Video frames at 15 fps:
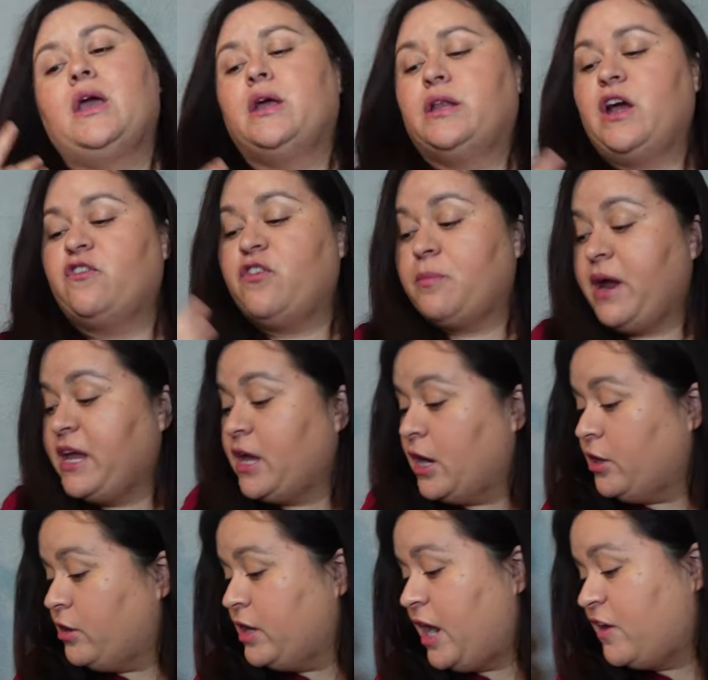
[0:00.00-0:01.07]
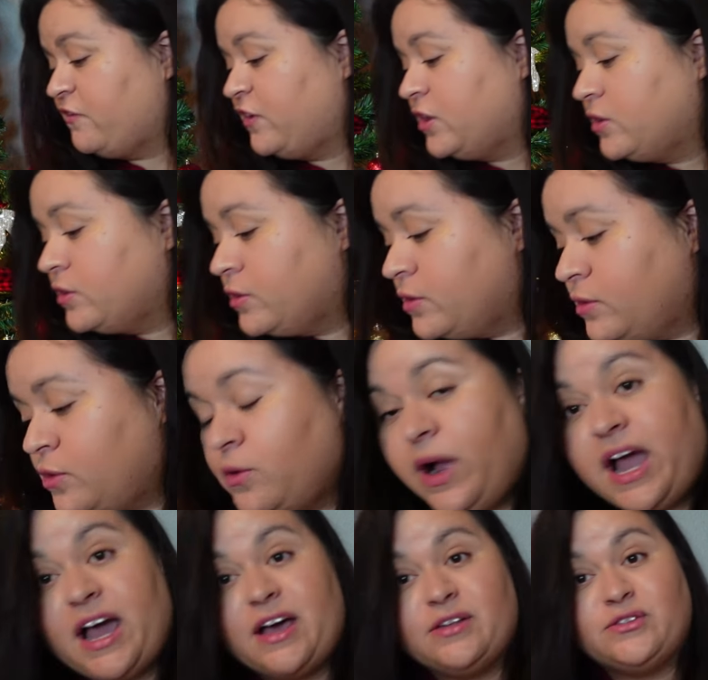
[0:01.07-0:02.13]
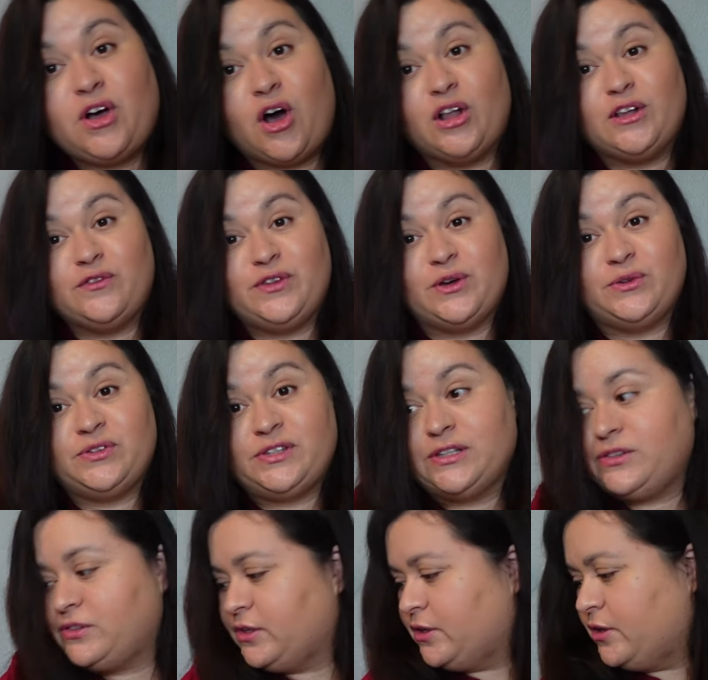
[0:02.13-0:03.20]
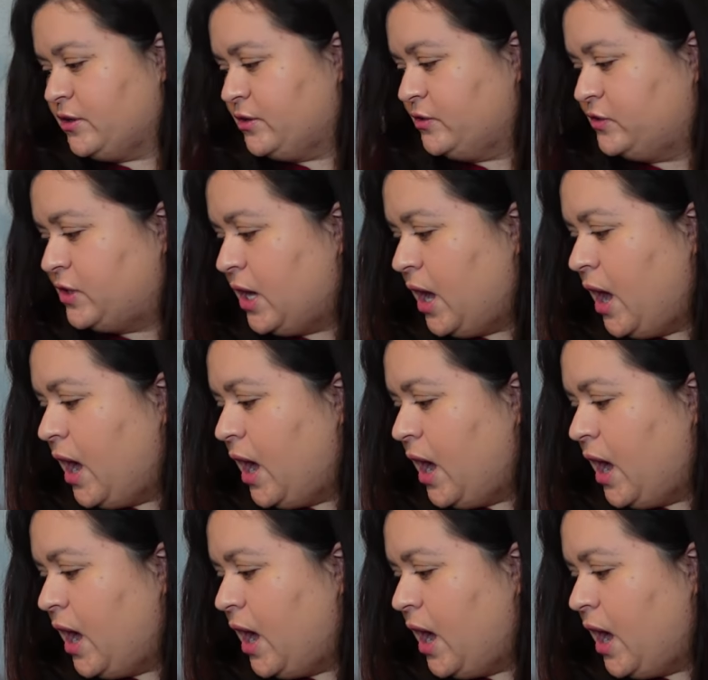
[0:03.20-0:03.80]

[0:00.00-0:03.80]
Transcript: Now for my younger nephew who has all of those sisters,